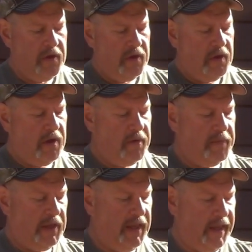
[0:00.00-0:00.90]

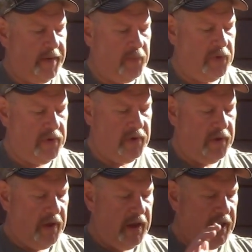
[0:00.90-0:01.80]
at camp
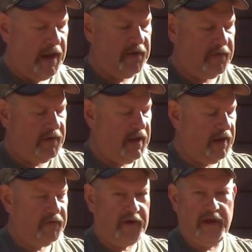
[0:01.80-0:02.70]
after a
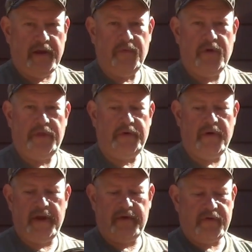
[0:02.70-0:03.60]
day's hunt. You want to throw
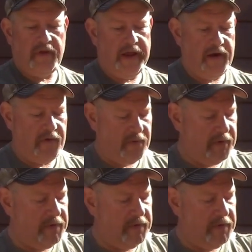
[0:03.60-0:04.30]
an extra layer on,